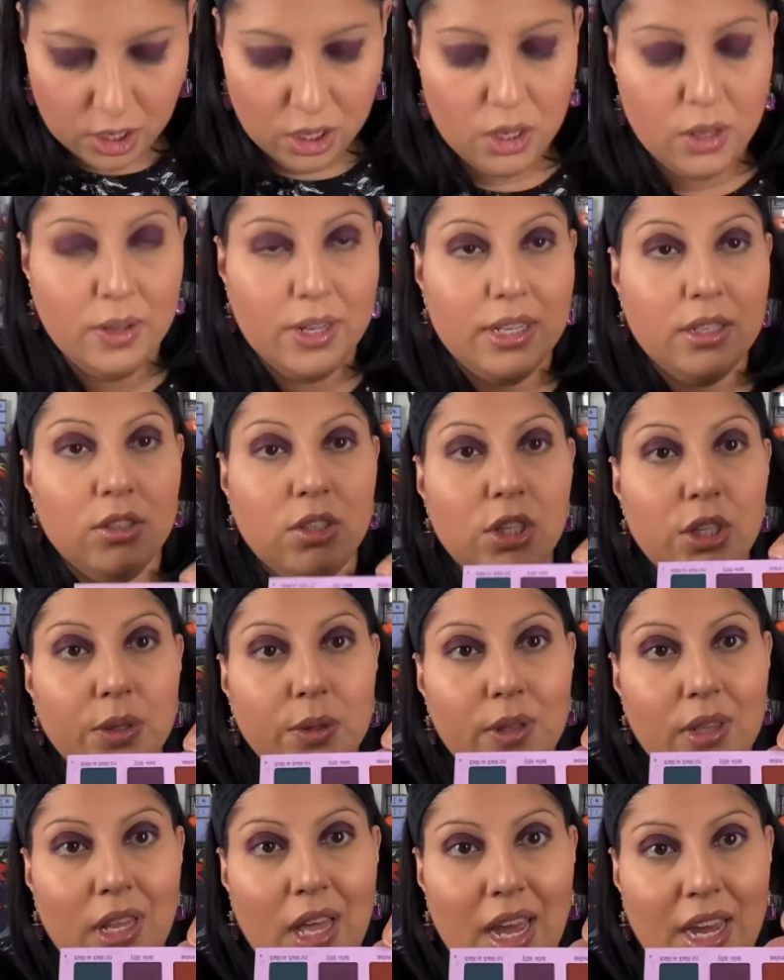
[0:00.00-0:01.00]
into
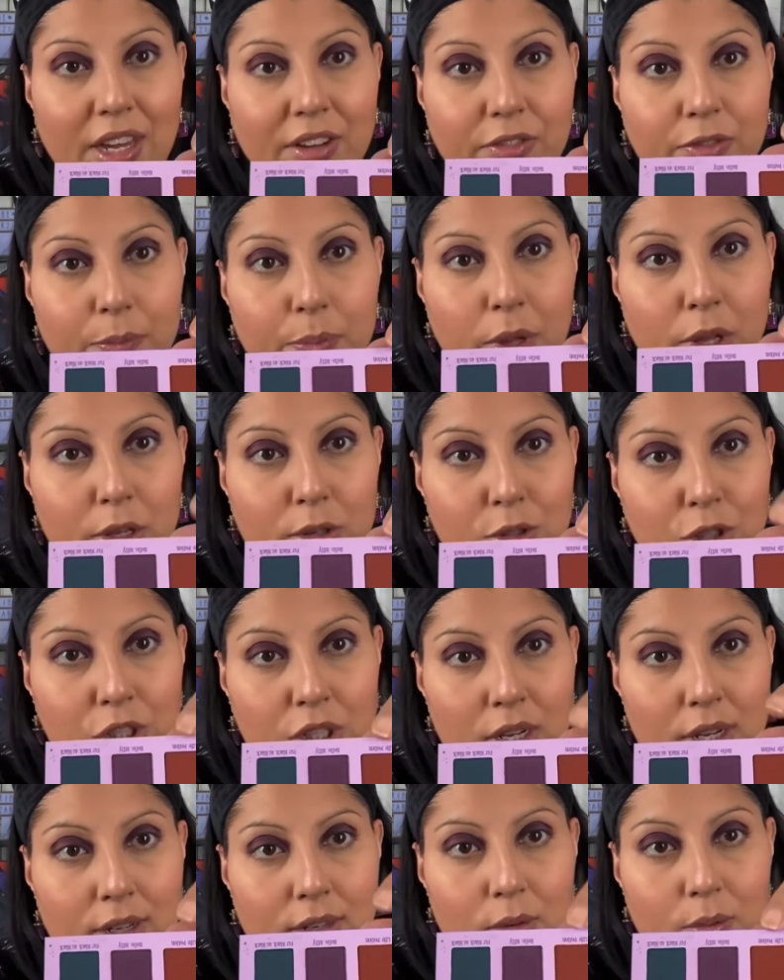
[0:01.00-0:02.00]
Life
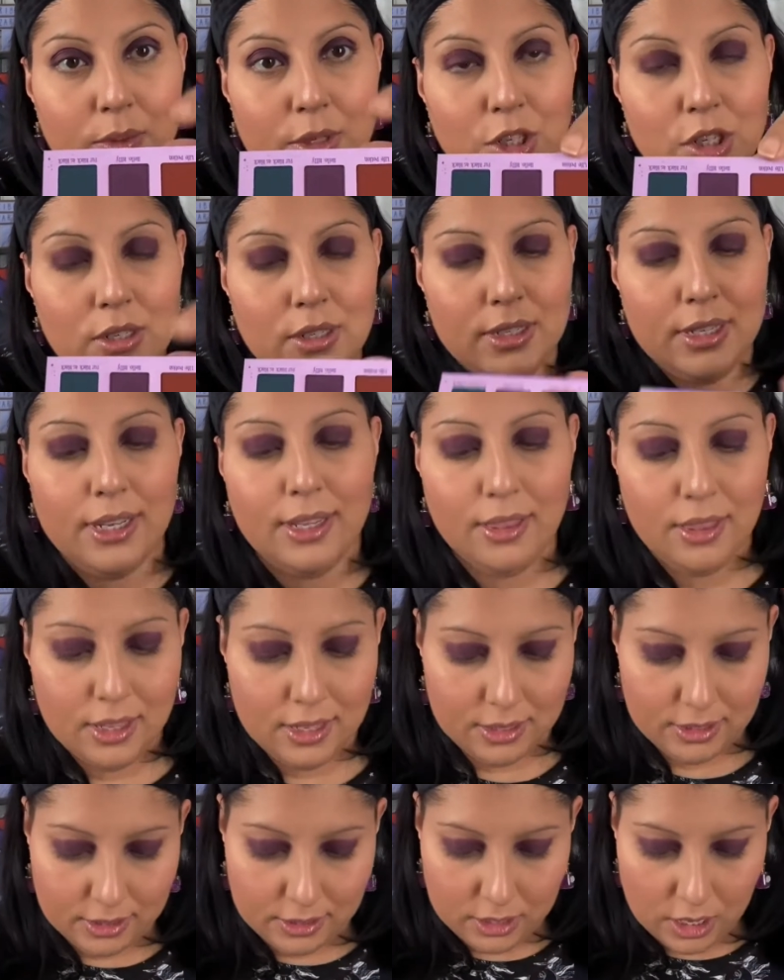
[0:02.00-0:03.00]
Potion, which is like
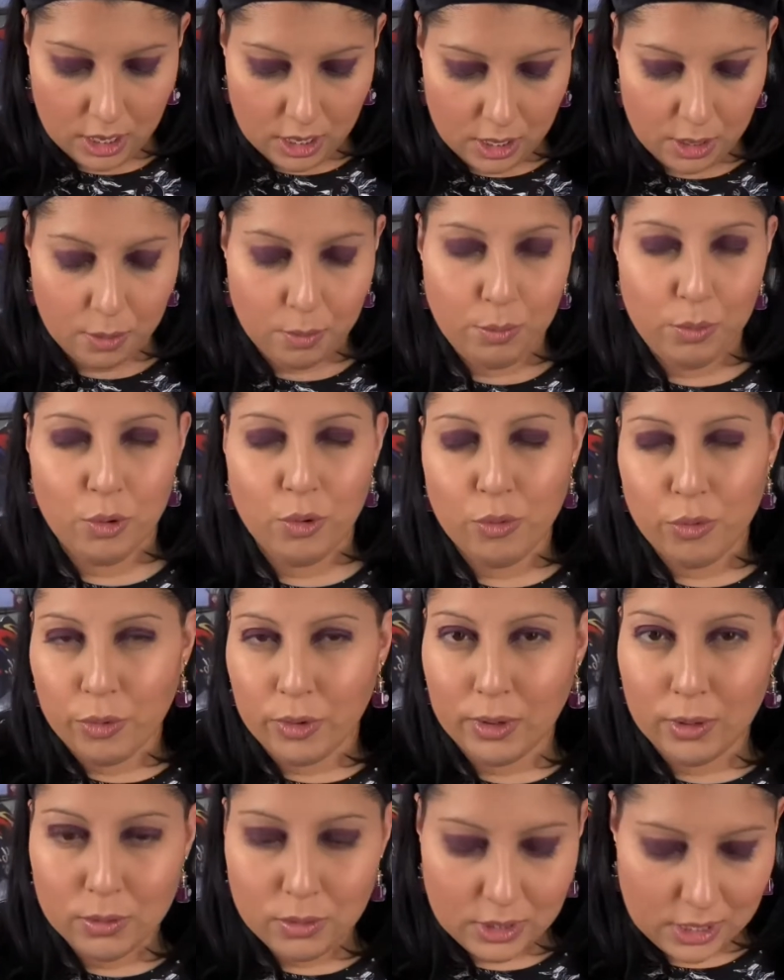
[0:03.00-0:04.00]
this
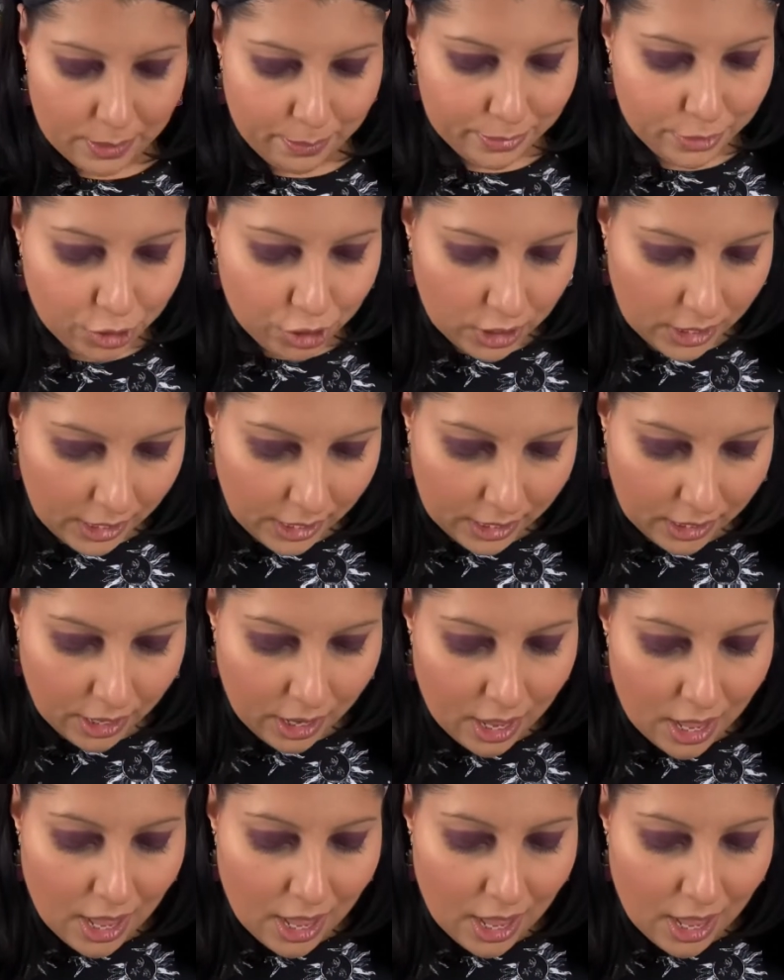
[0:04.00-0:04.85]
maroon type of shade.